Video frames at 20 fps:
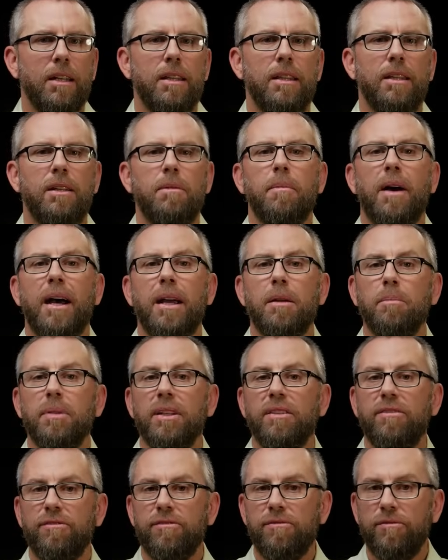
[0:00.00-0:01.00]
that might
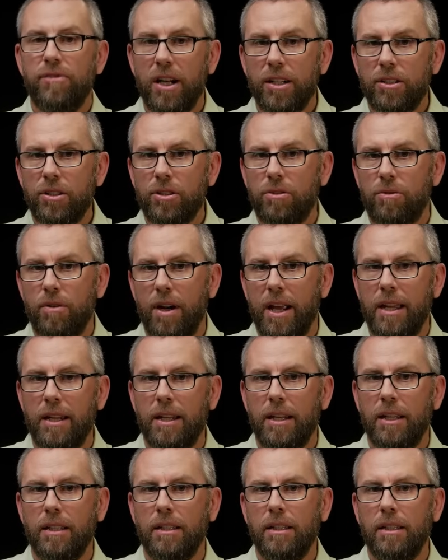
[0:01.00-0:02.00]
be
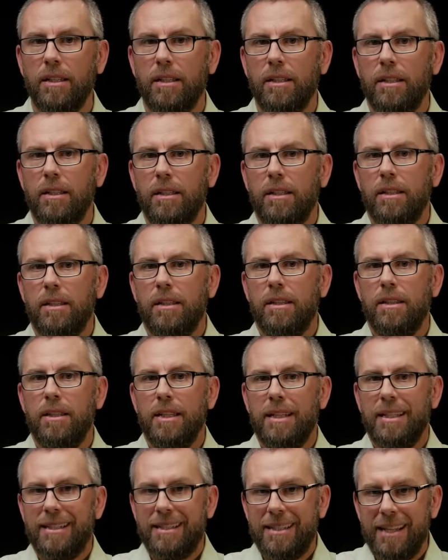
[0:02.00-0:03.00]
frustrating
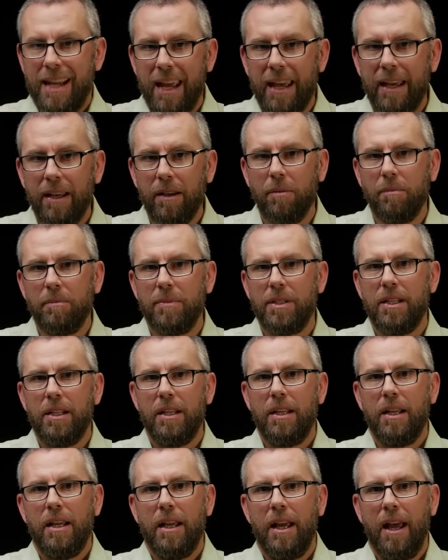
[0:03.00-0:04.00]
the attempt
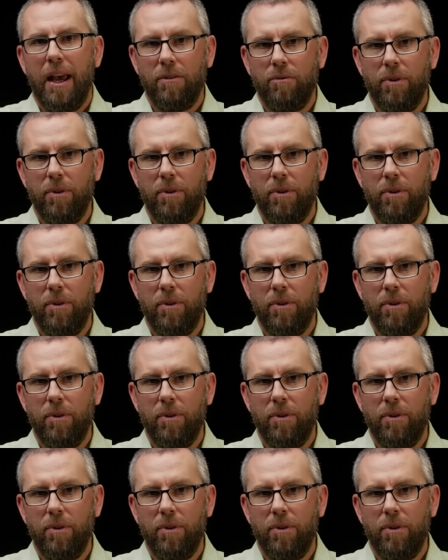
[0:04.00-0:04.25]
at